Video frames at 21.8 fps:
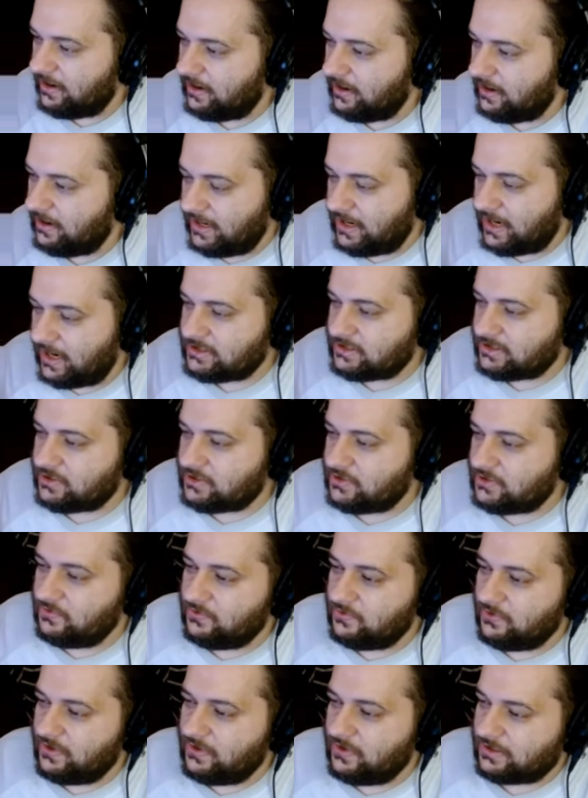That's
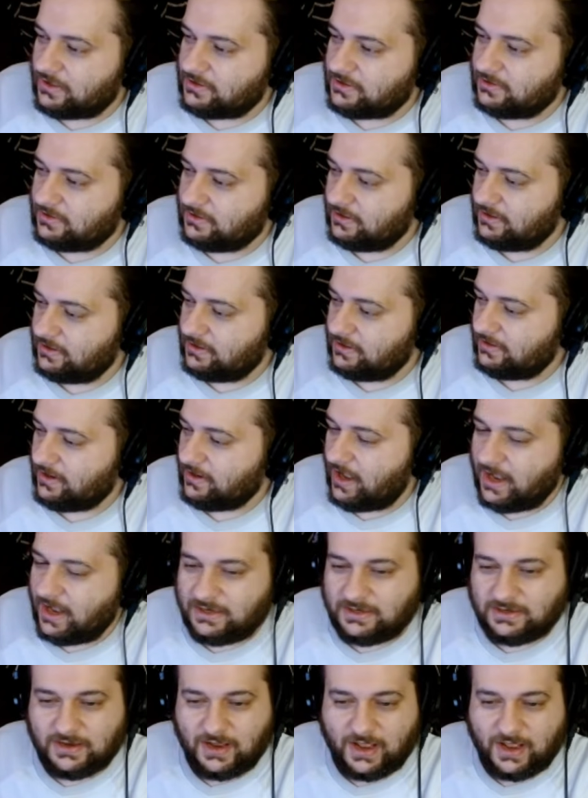cool actually.
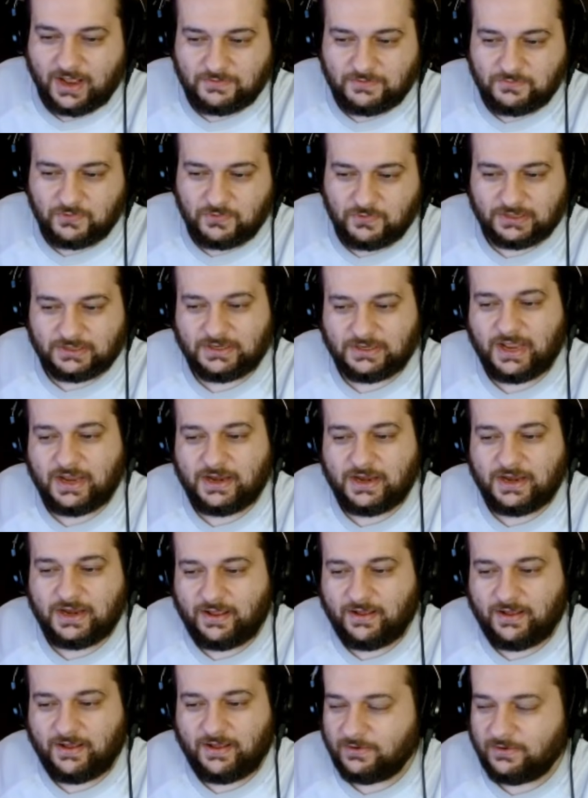I'd want that
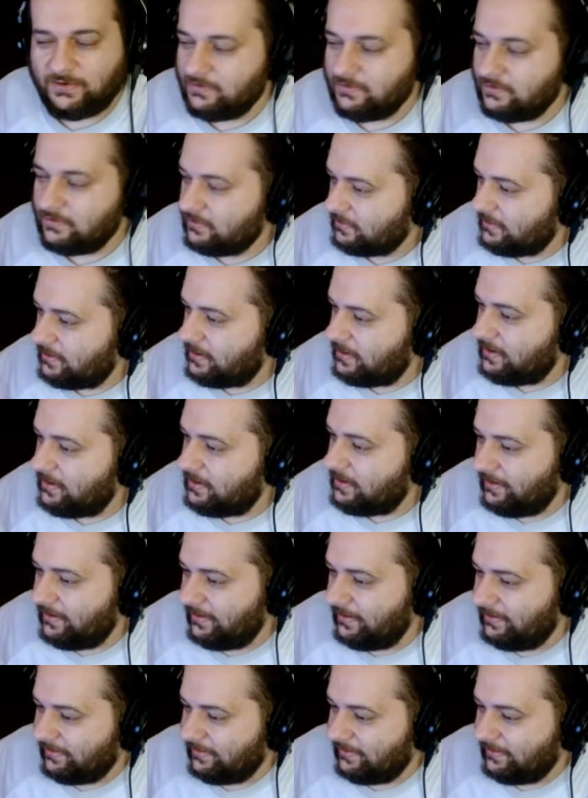now. There's